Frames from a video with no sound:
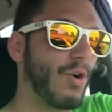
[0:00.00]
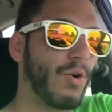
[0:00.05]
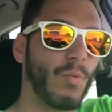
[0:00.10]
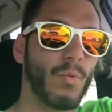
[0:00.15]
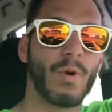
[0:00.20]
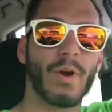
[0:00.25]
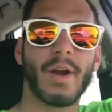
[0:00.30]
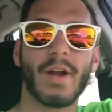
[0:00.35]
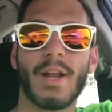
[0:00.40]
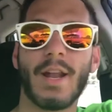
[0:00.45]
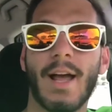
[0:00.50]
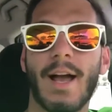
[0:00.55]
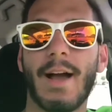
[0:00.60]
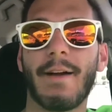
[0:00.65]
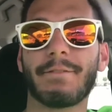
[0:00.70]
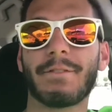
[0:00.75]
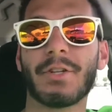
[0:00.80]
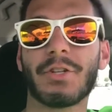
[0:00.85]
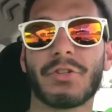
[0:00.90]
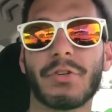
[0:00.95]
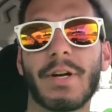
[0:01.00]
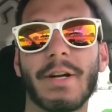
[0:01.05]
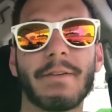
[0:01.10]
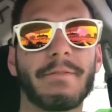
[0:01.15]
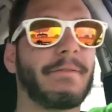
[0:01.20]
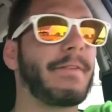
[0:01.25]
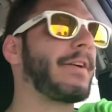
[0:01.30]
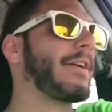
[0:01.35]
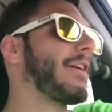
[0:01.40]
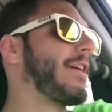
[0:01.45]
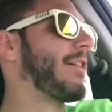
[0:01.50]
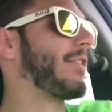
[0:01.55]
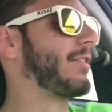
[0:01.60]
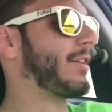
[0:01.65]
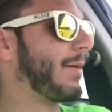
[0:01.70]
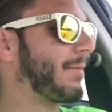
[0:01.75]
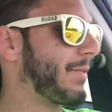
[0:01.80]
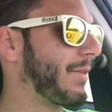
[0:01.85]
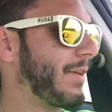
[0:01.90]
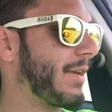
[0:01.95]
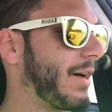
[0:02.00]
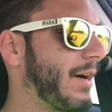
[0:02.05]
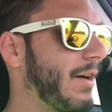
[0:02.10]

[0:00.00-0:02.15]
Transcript: we're gonna have to try and figure something